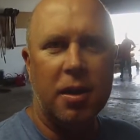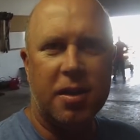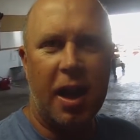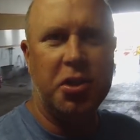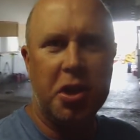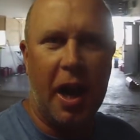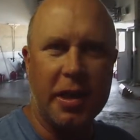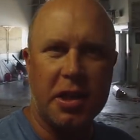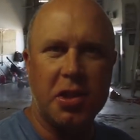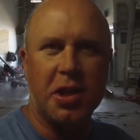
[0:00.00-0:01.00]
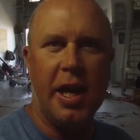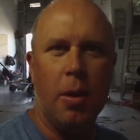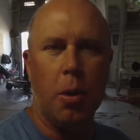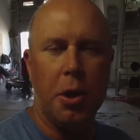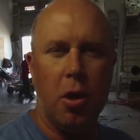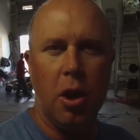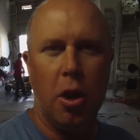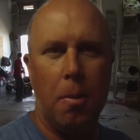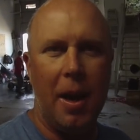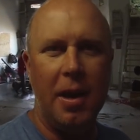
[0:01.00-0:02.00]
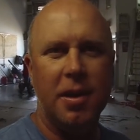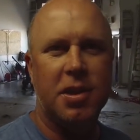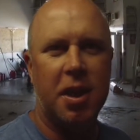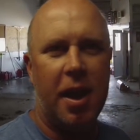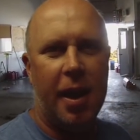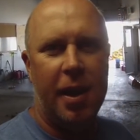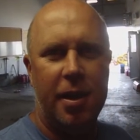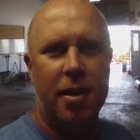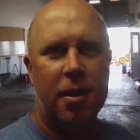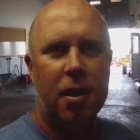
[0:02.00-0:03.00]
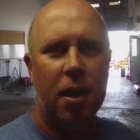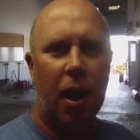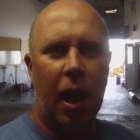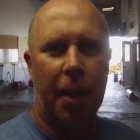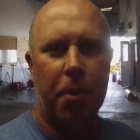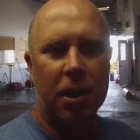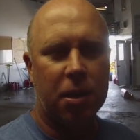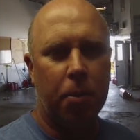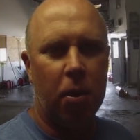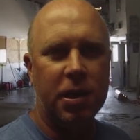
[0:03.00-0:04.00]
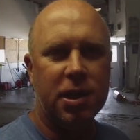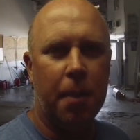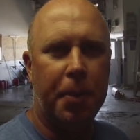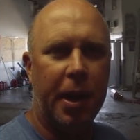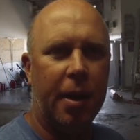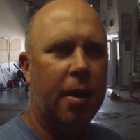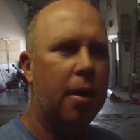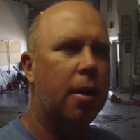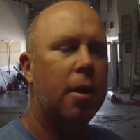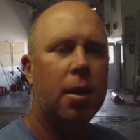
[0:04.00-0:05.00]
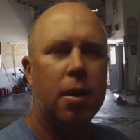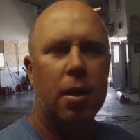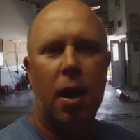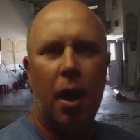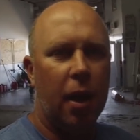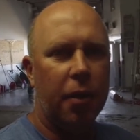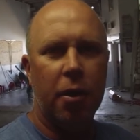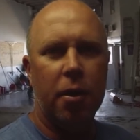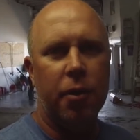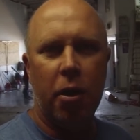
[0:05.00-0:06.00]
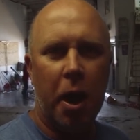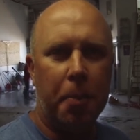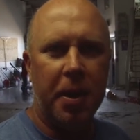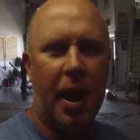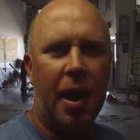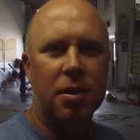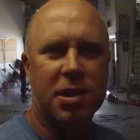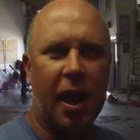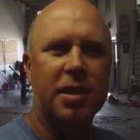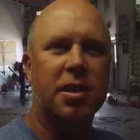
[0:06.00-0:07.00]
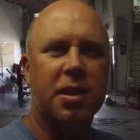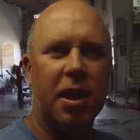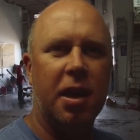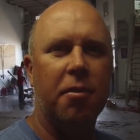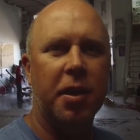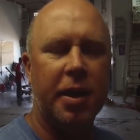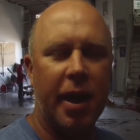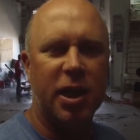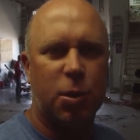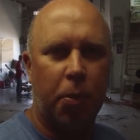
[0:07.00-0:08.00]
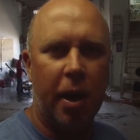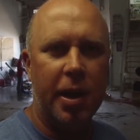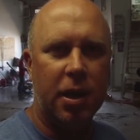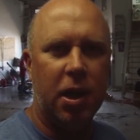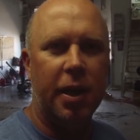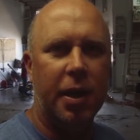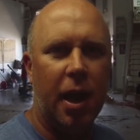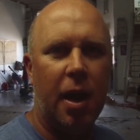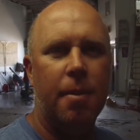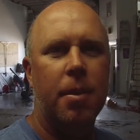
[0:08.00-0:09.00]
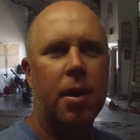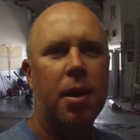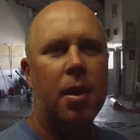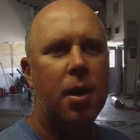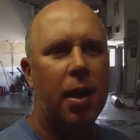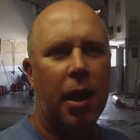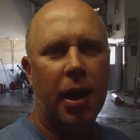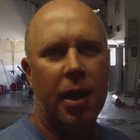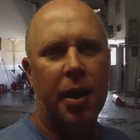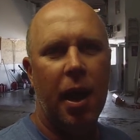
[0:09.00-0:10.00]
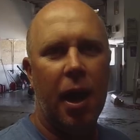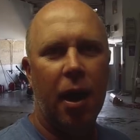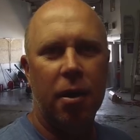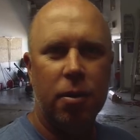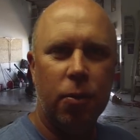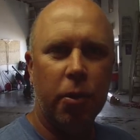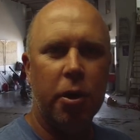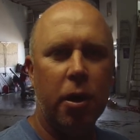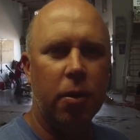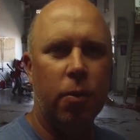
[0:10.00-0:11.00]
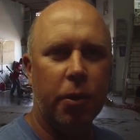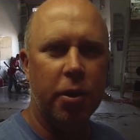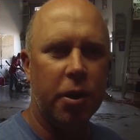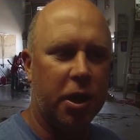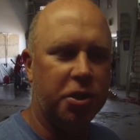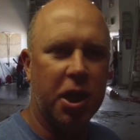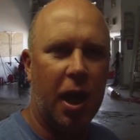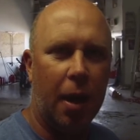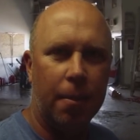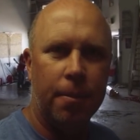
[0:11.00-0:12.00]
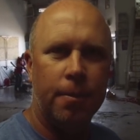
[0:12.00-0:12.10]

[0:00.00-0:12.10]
right, so as you guys can see, we're doing a little maintenance today. Uh, brought the boys up here. Uh, they're, they're helping out. Tyson's getting everything kind of sprayed and cleaned up. And uh, we're, doing, we're doing a good job.